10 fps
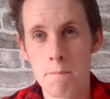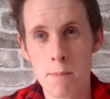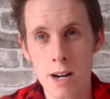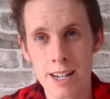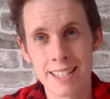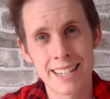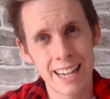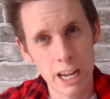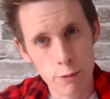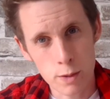But
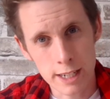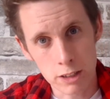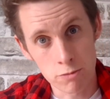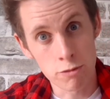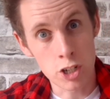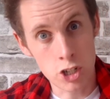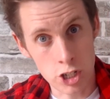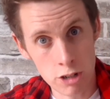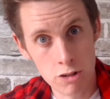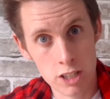if we can
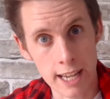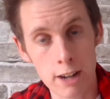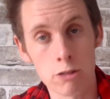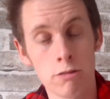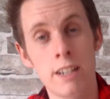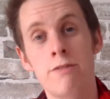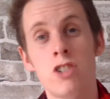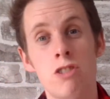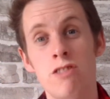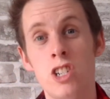reduce that, or even
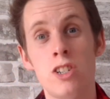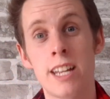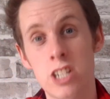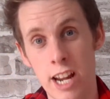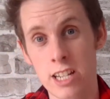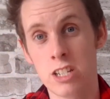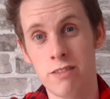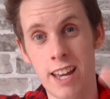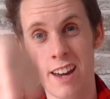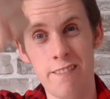just reduce that chance of
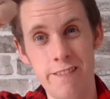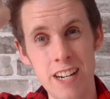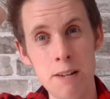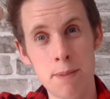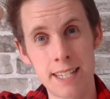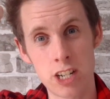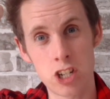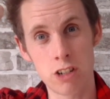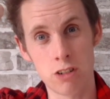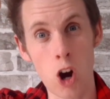that V
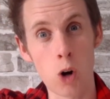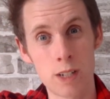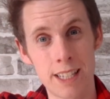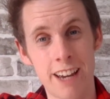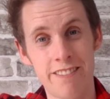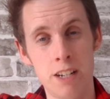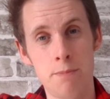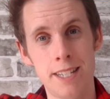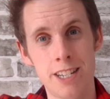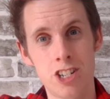position or holding that V
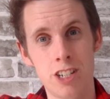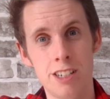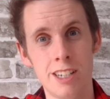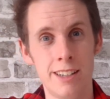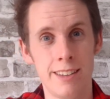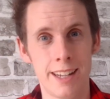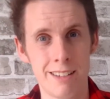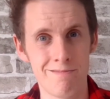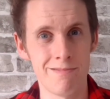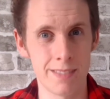position,
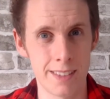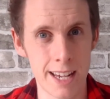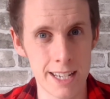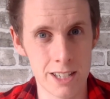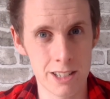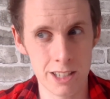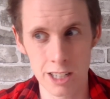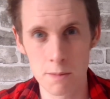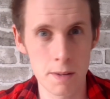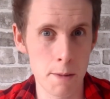then that's
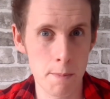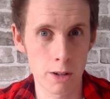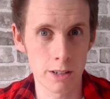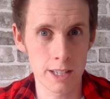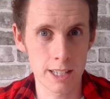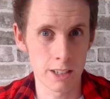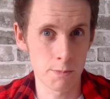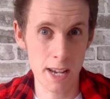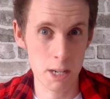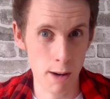going to be a bonus and
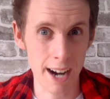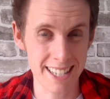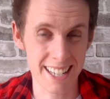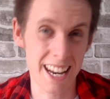best practice